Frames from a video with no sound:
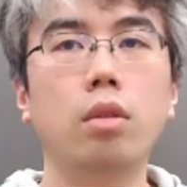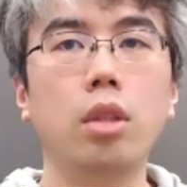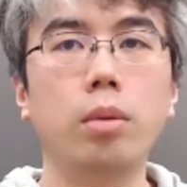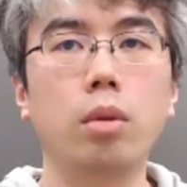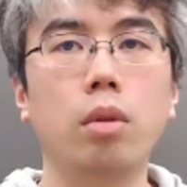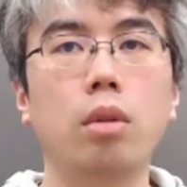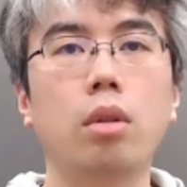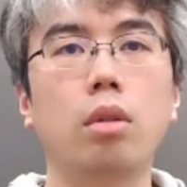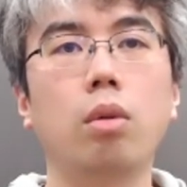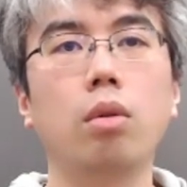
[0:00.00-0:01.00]
Yes, the
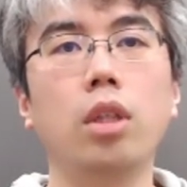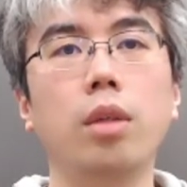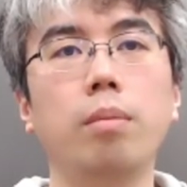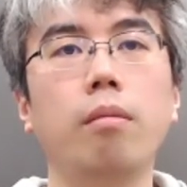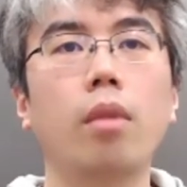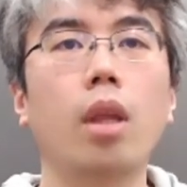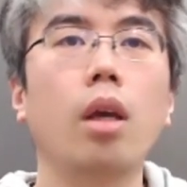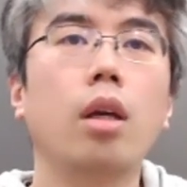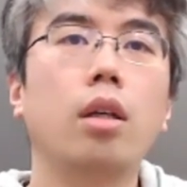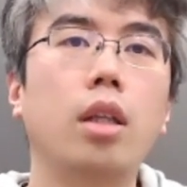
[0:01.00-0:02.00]
Lua
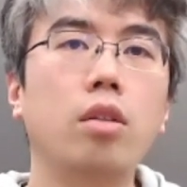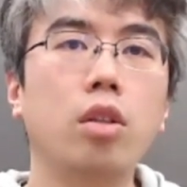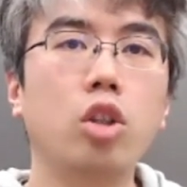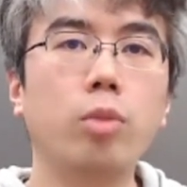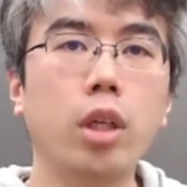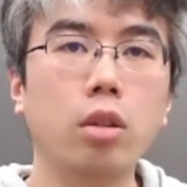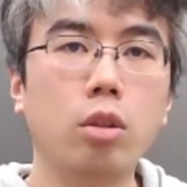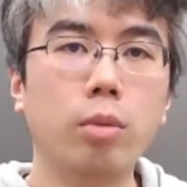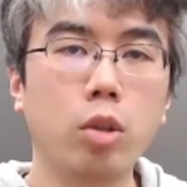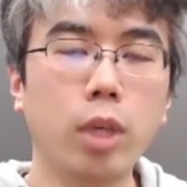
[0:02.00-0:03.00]
language,
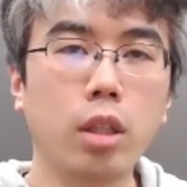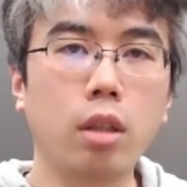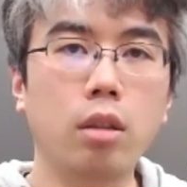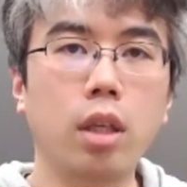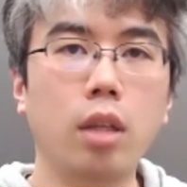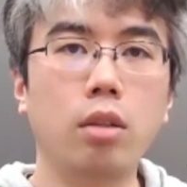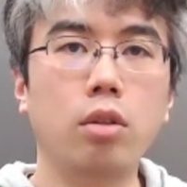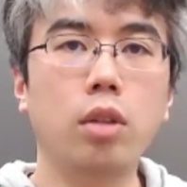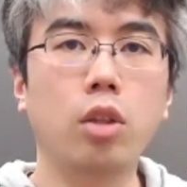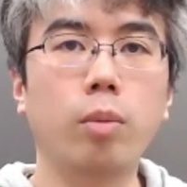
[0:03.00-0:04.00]
especially the
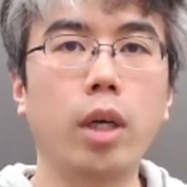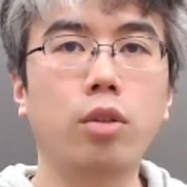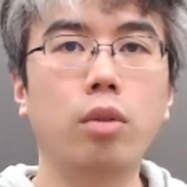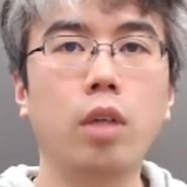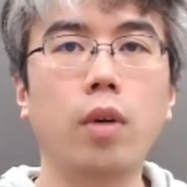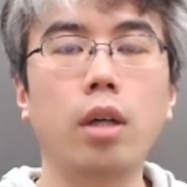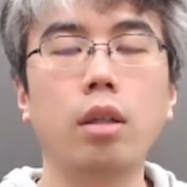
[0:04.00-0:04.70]
version of Lua that is